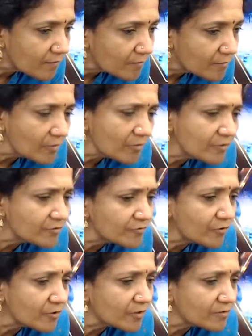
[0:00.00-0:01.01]
No, it's
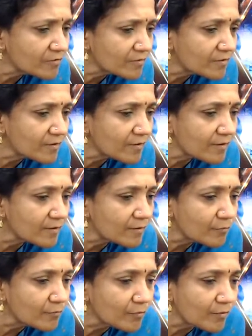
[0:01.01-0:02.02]
not recent.
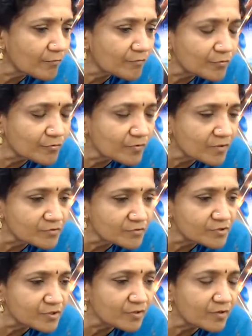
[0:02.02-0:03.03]
You have to
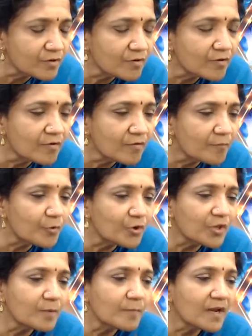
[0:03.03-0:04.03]
search and
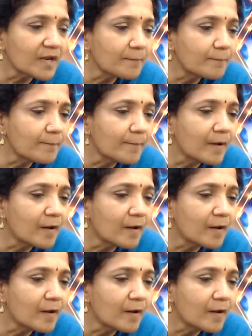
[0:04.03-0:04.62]
putting my name.